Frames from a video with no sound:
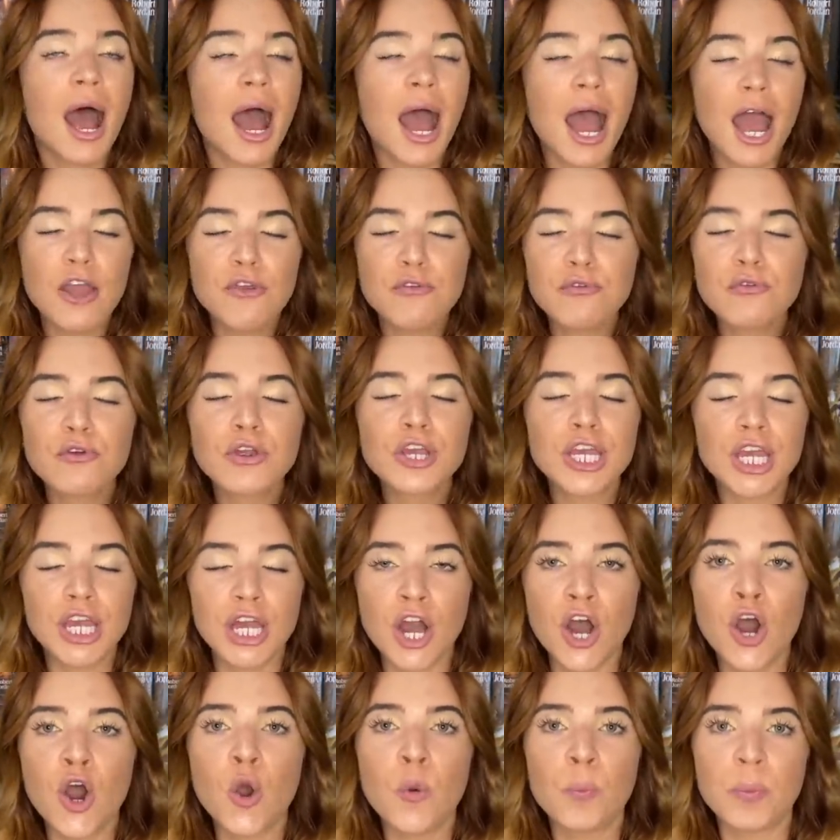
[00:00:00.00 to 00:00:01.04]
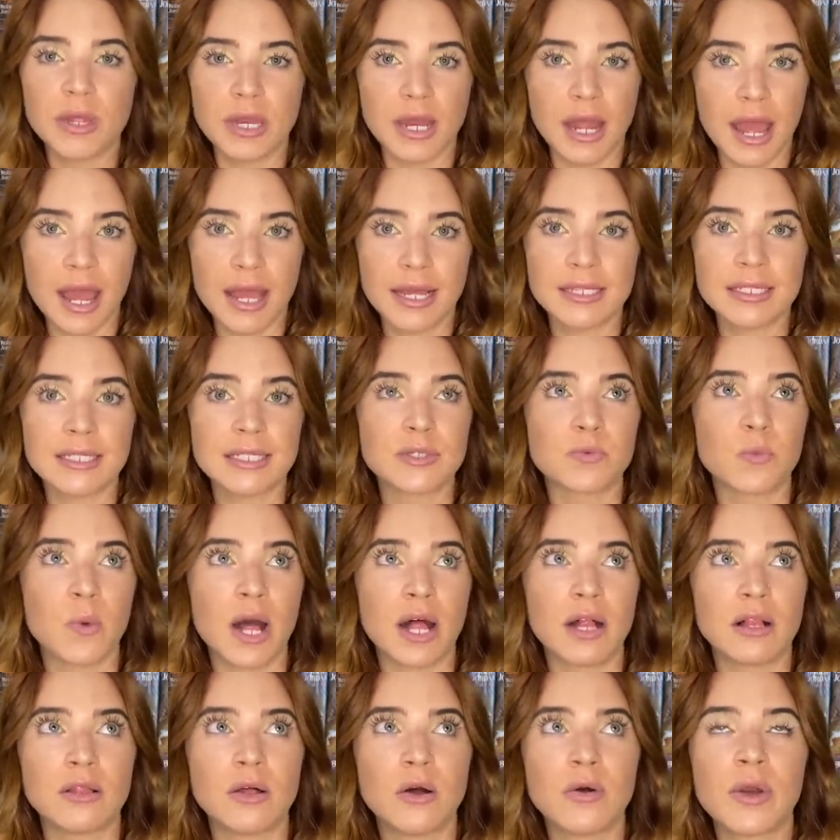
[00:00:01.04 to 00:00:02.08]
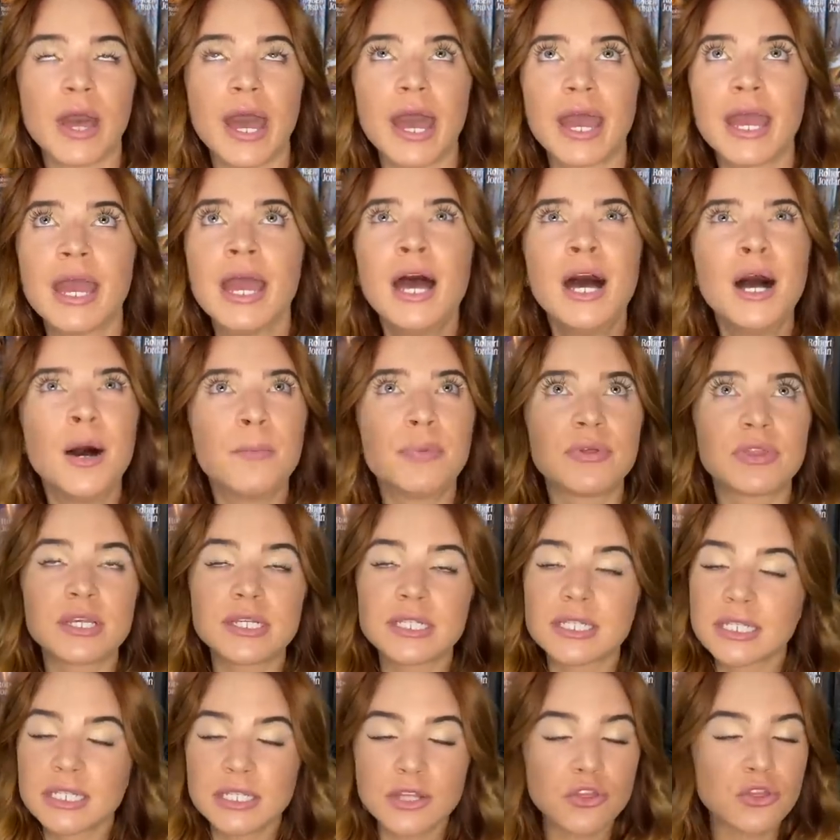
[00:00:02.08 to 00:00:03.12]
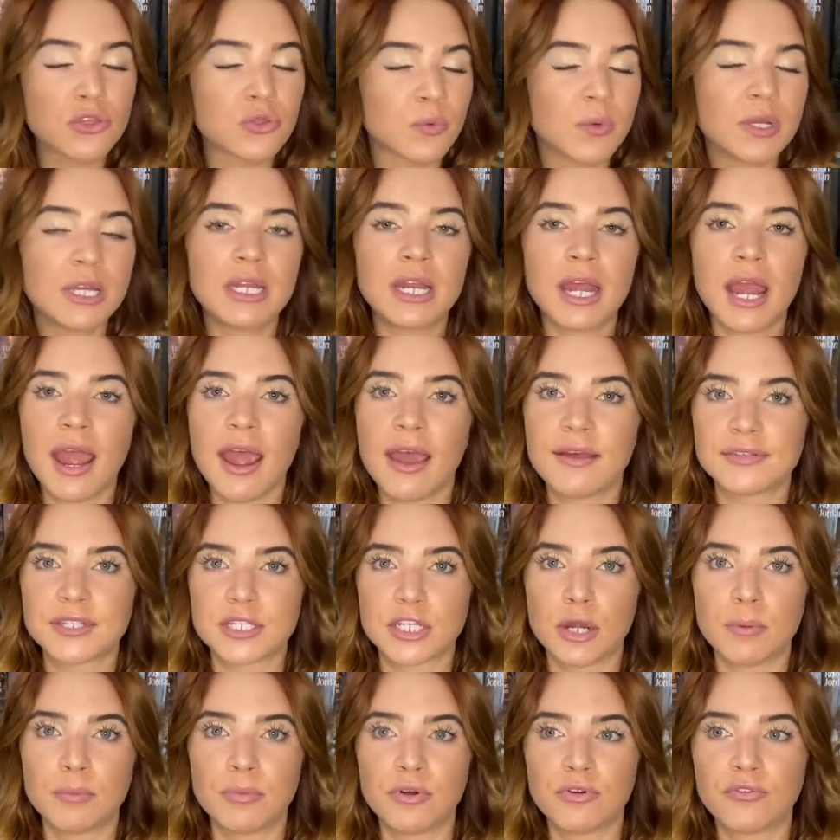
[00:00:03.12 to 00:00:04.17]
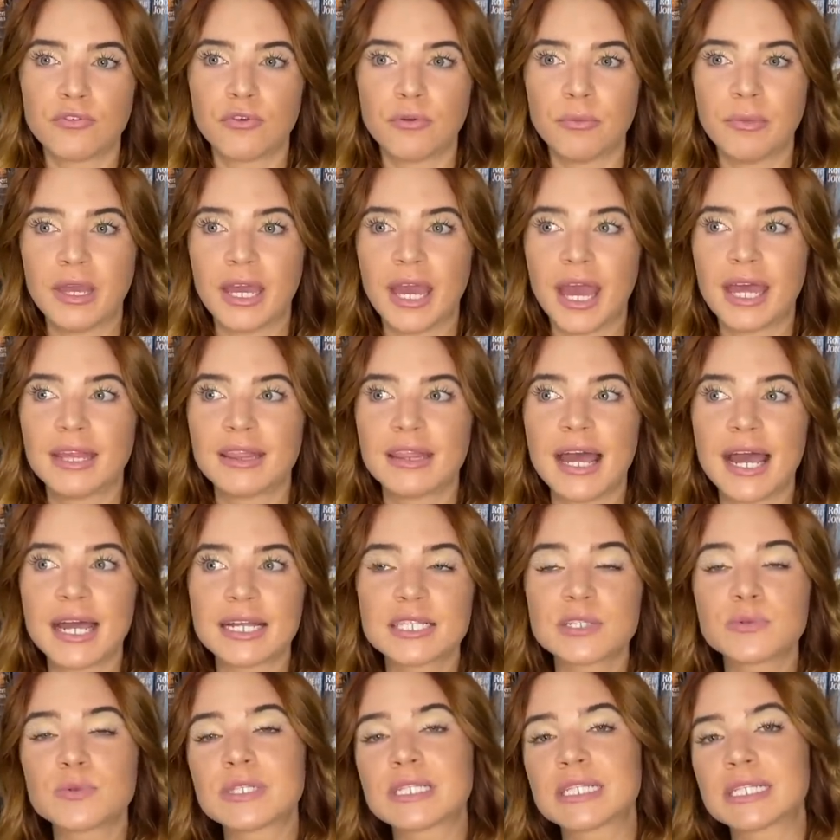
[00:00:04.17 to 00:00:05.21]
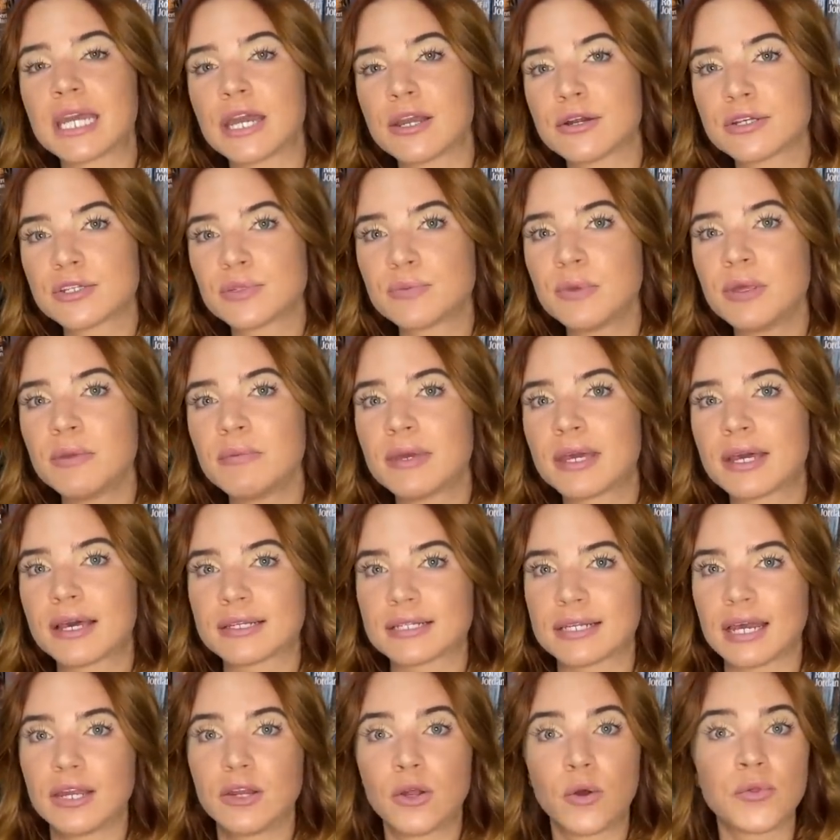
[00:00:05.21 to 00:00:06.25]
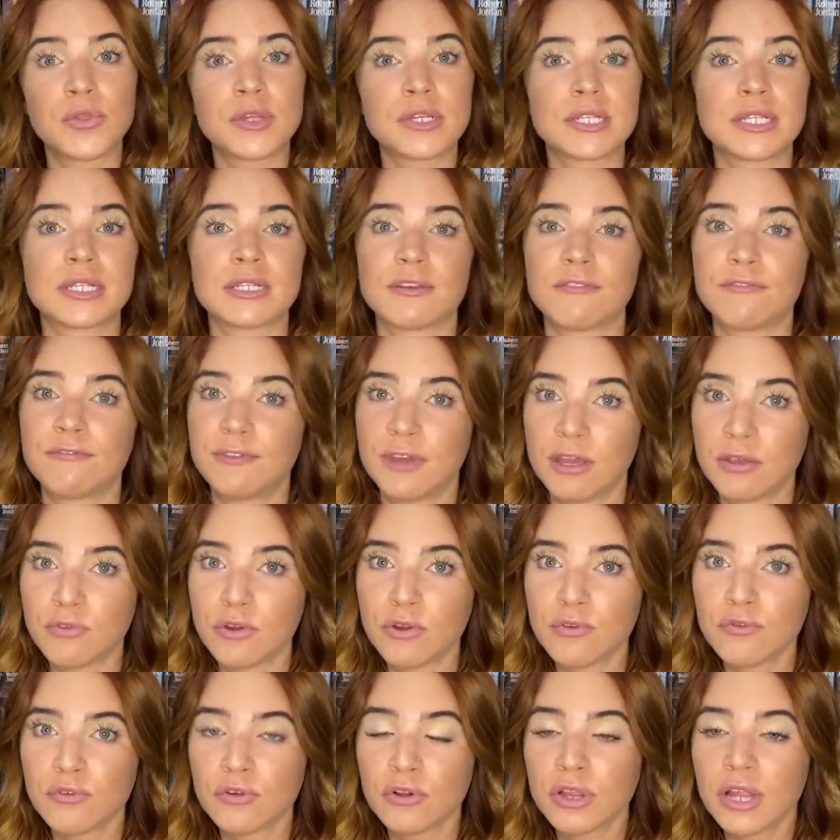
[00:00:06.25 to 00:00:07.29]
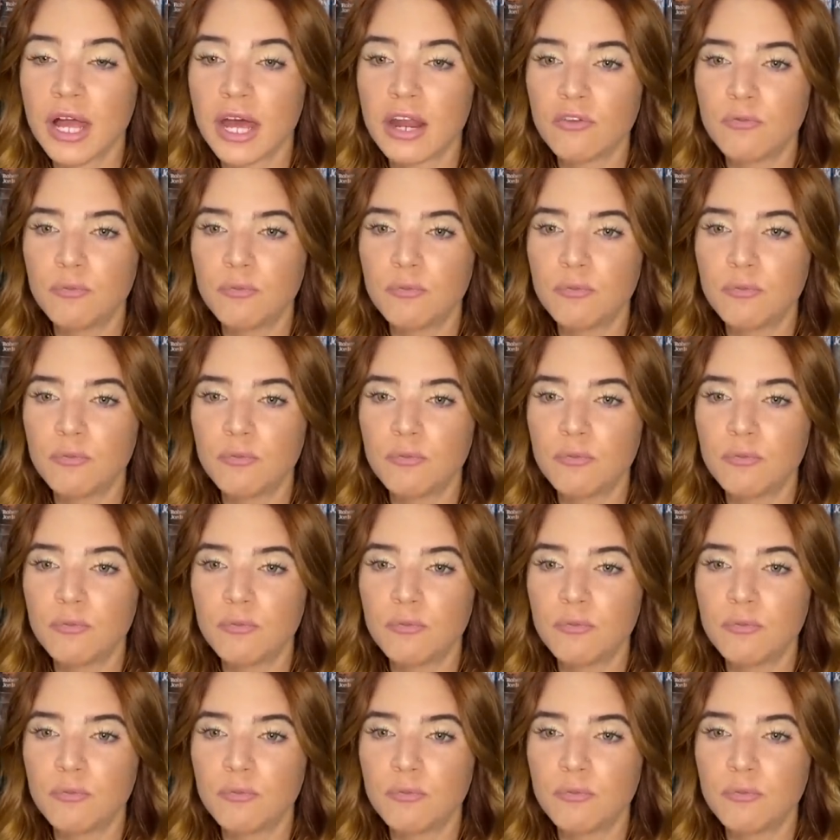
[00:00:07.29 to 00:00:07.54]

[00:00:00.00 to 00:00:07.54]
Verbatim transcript: I freaking hope it ends well, okay? But this is a three and a half star book for me. And that's what scares me because I know this is a favorite for a lot of